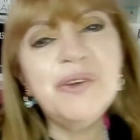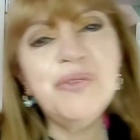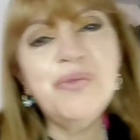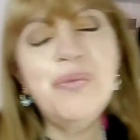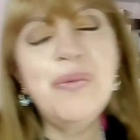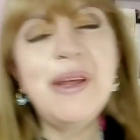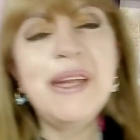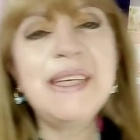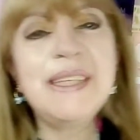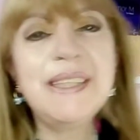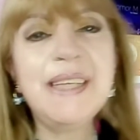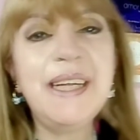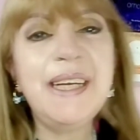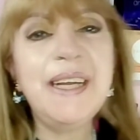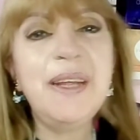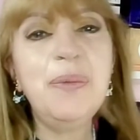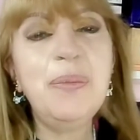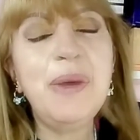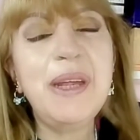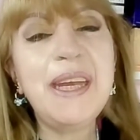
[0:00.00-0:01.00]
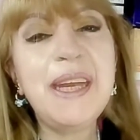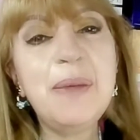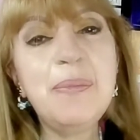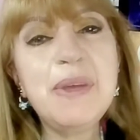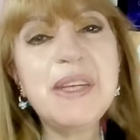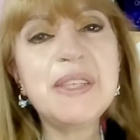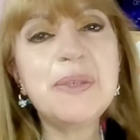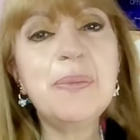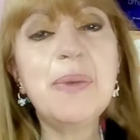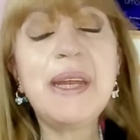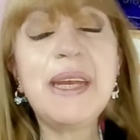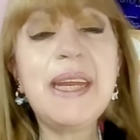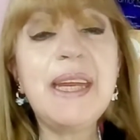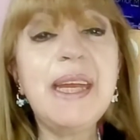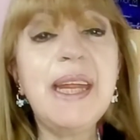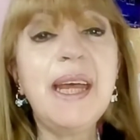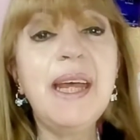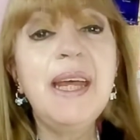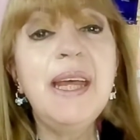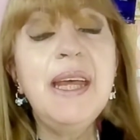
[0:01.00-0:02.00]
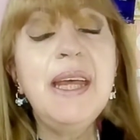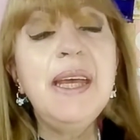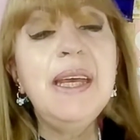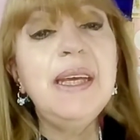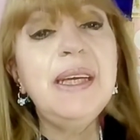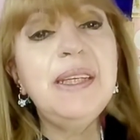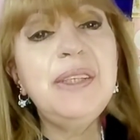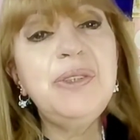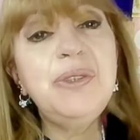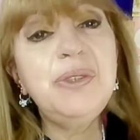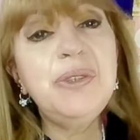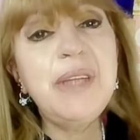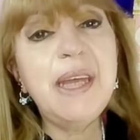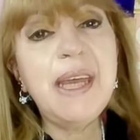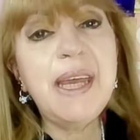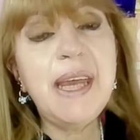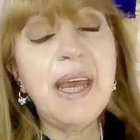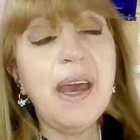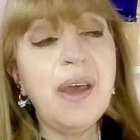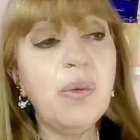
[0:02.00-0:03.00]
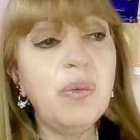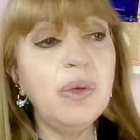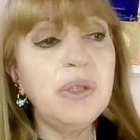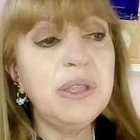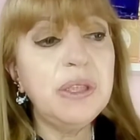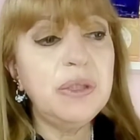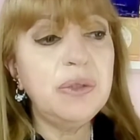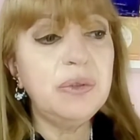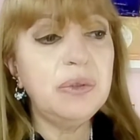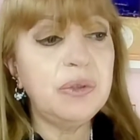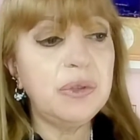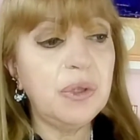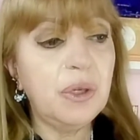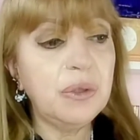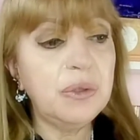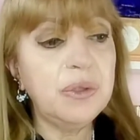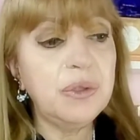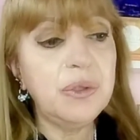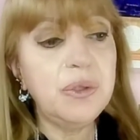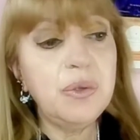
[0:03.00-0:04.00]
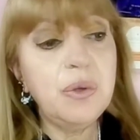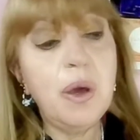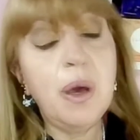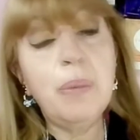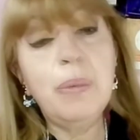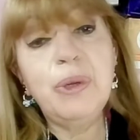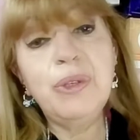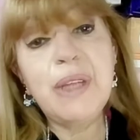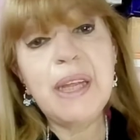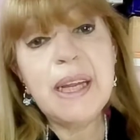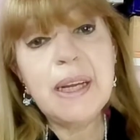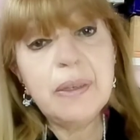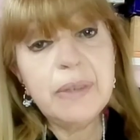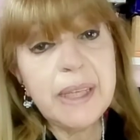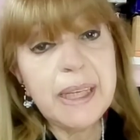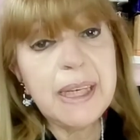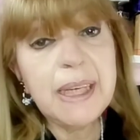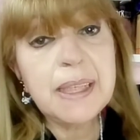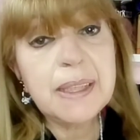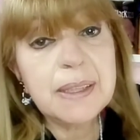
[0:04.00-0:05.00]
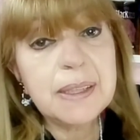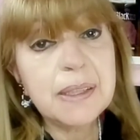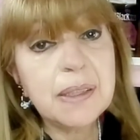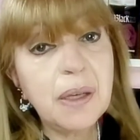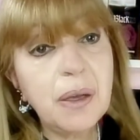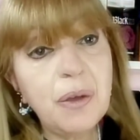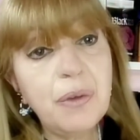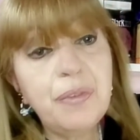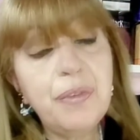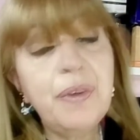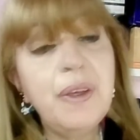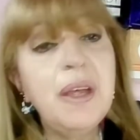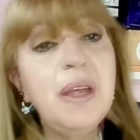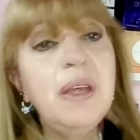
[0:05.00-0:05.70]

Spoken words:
of my channel, my name is Marina and today I wanted to talk to you about the ingredients of